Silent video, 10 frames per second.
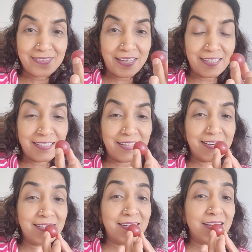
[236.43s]
And
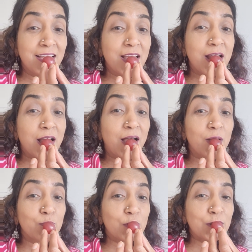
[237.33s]
then
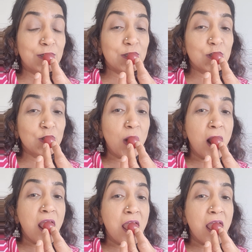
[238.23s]
I'm going to